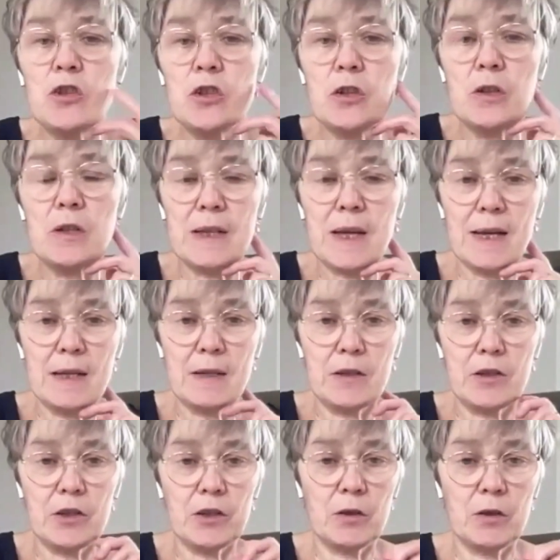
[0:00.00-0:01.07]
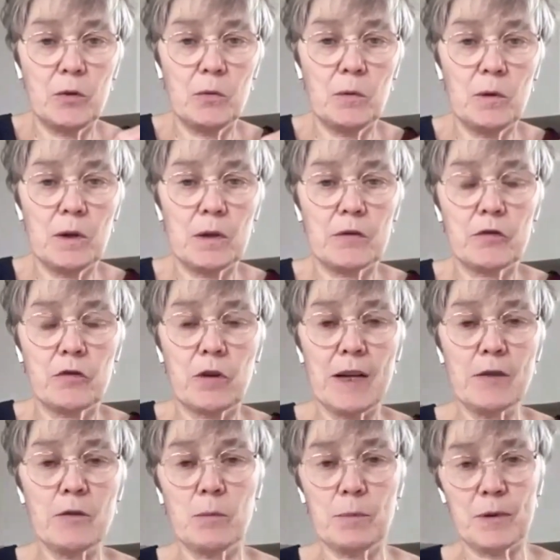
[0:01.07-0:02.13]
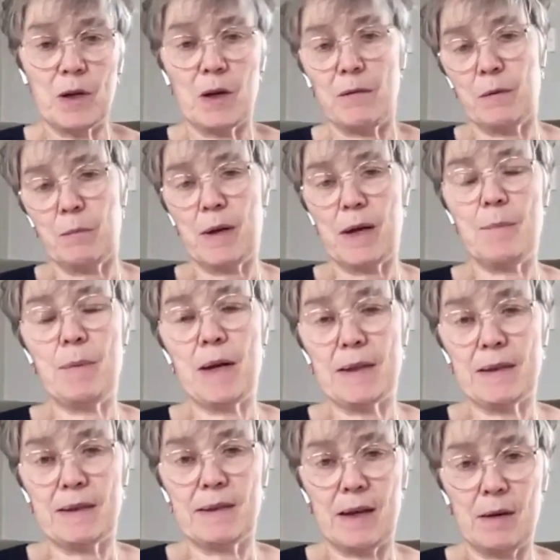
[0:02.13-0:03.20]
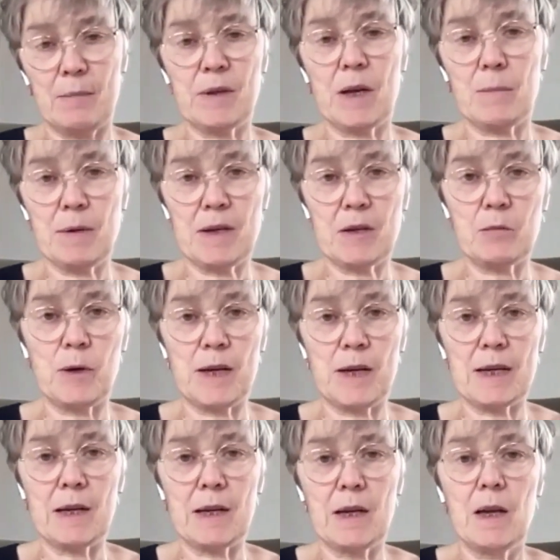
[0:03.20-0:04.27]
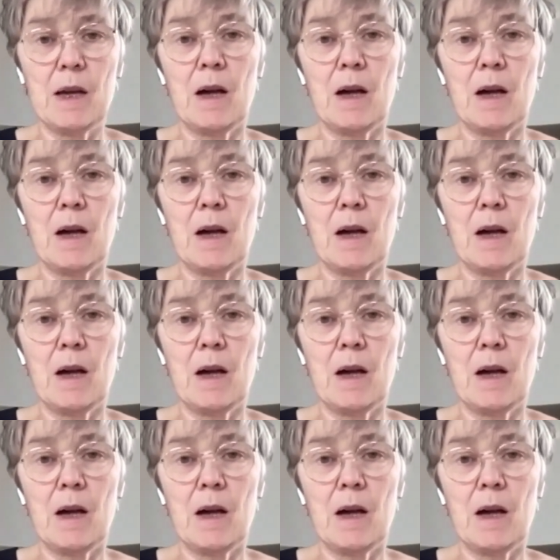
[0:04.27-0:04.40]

do tend to try to observe the baby at the same time each week.